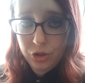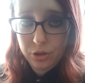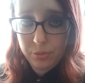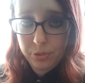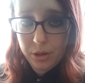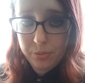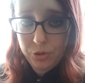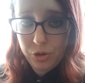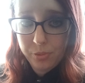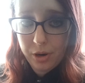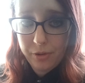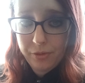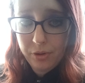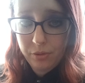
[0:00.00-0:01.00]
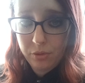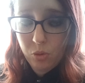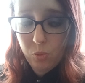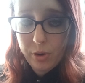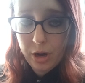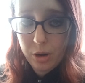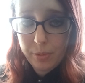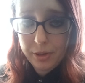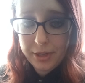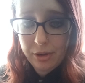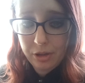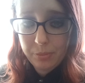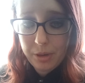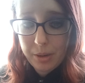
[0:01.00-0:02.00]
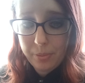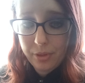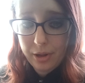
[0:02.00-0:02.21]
sometimes you might feel a little weird about telling people